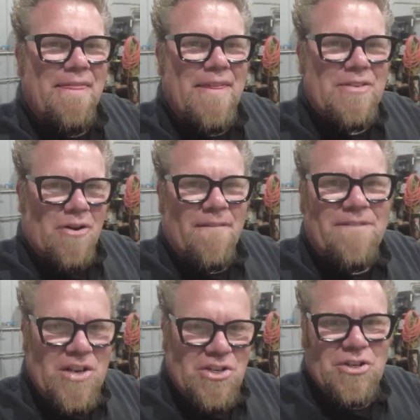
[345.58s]
These are
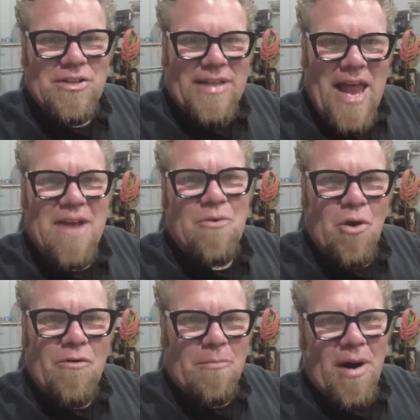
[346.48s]
official Land
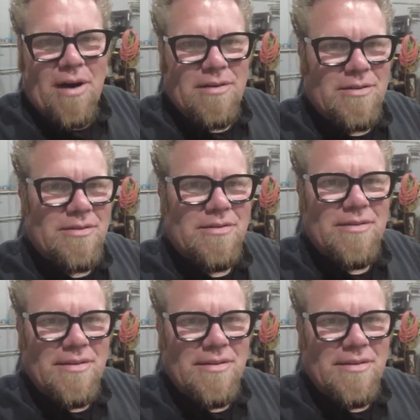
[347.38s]
Rover parts